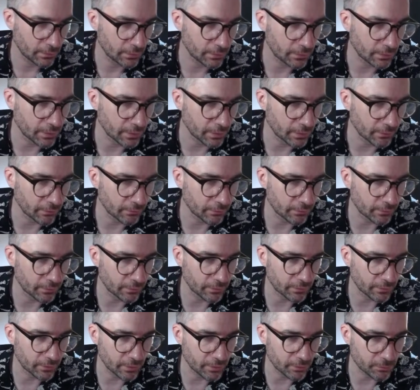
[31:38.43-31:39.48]
Now,
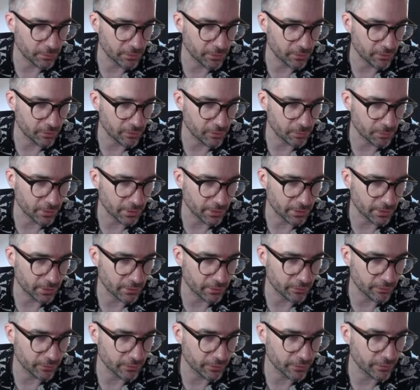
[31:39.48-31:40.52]
these bits are spilling
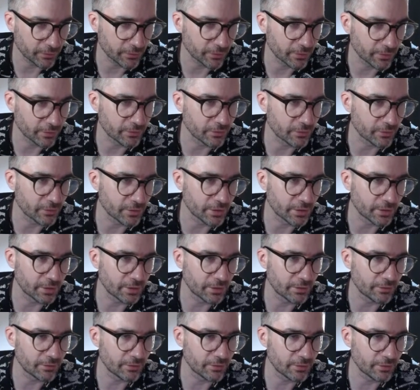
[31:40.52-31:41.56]
over, so let's just neaten
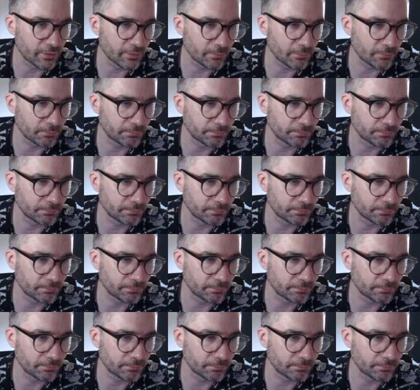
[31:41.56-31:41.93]
this up.